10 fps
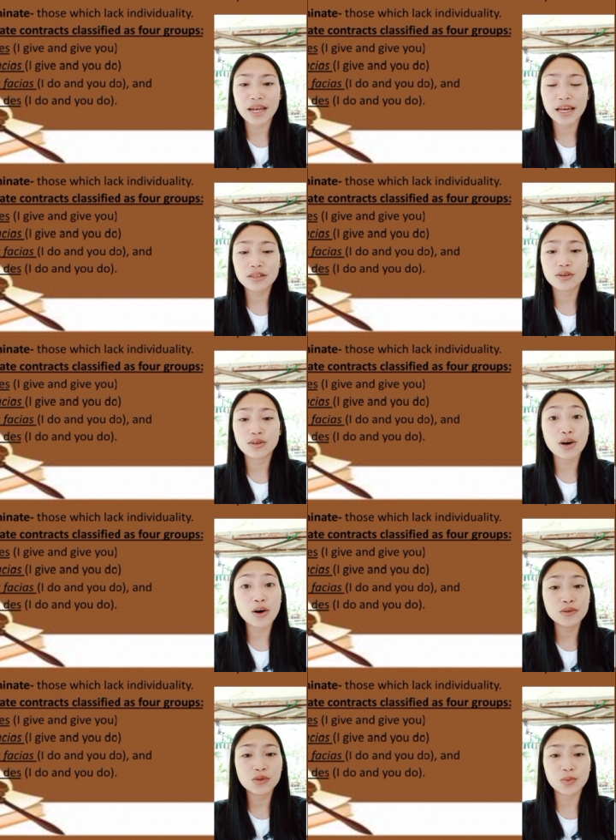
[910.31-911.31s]
so those
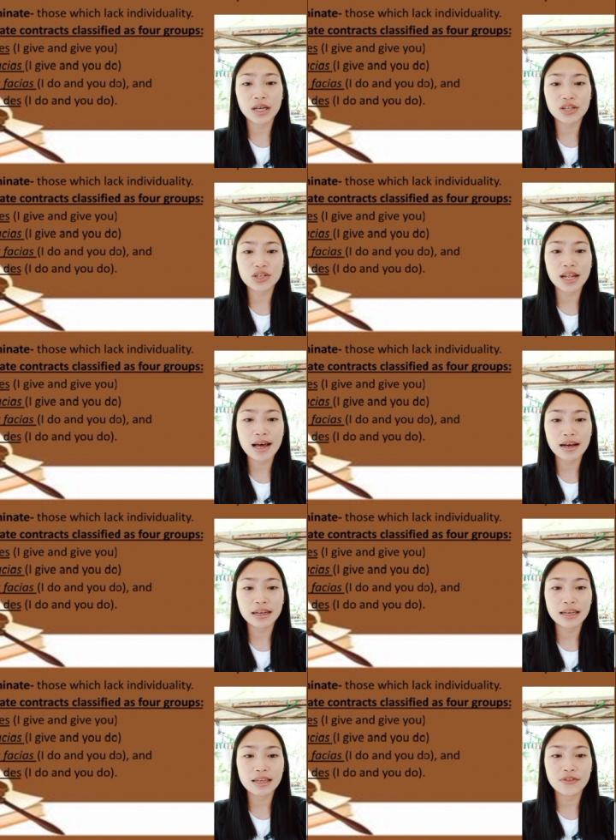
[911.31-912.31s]
which lack
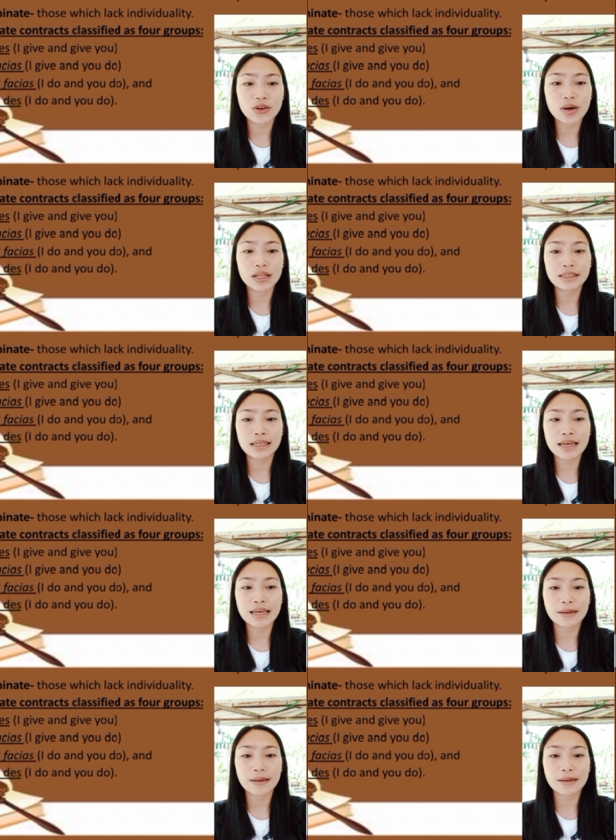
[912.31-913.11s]
individuality.